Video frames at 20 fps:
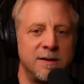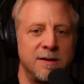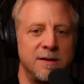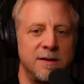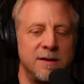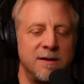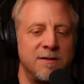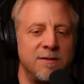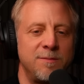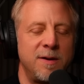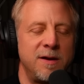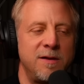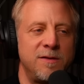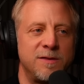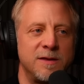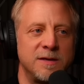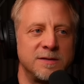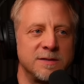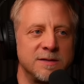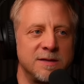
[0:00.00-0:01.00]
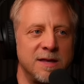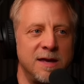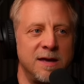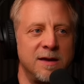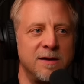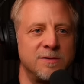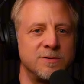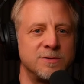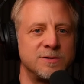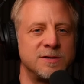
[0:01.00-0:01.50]
And everybody thinks that they
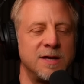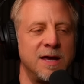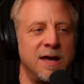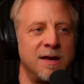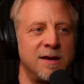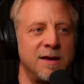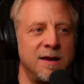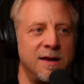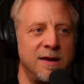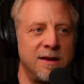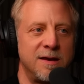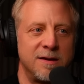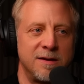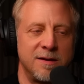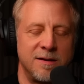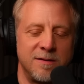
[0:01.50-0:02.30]
understand it.